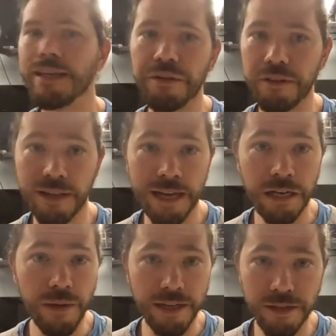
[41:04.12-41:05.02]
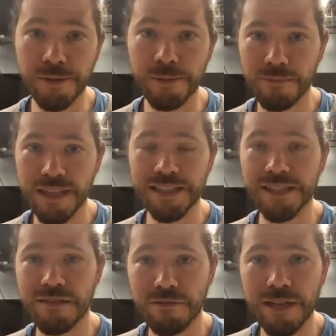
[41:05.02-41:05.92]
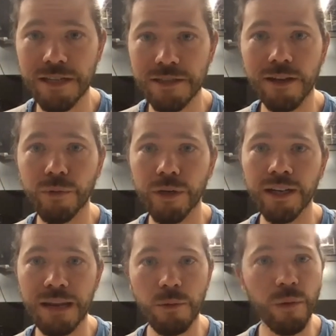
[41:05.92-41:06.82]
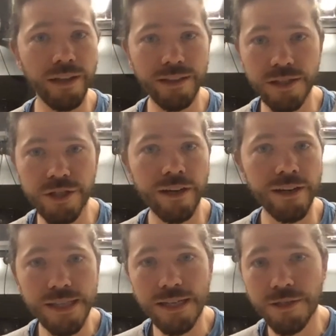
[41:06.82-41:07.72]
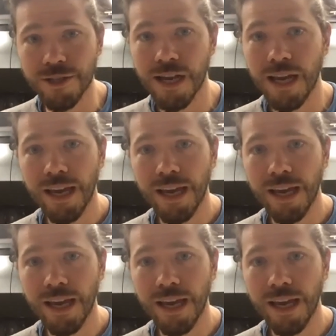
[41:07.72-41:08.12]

out there that I knew how to do some things in 3D software and I'd be willing to share and teach.